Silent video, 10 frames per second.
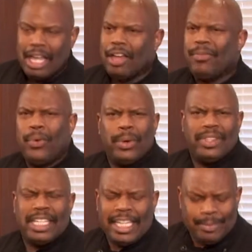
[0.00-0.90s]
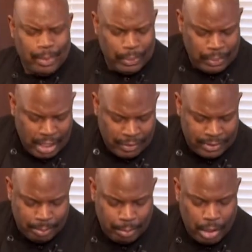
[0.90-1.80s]
a 1/4 teaspoon of
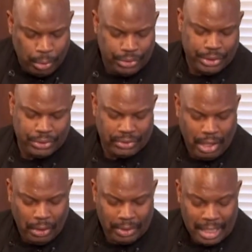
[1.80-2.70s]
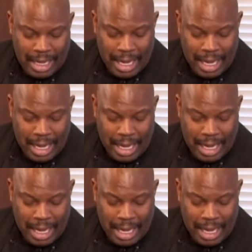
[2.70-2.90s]
some kosher salt,